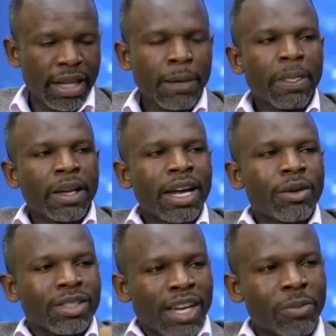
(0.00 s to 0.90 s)
Now,
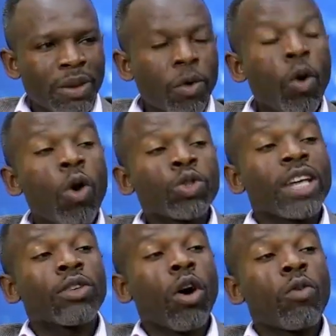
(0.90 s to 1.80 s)
ZANU-PF also
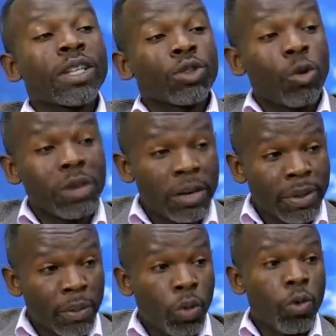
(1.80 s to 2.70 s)
had over 2 million
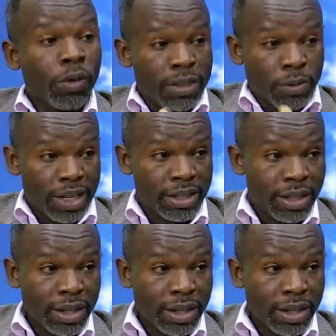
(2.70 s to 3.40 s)
people who voted for it.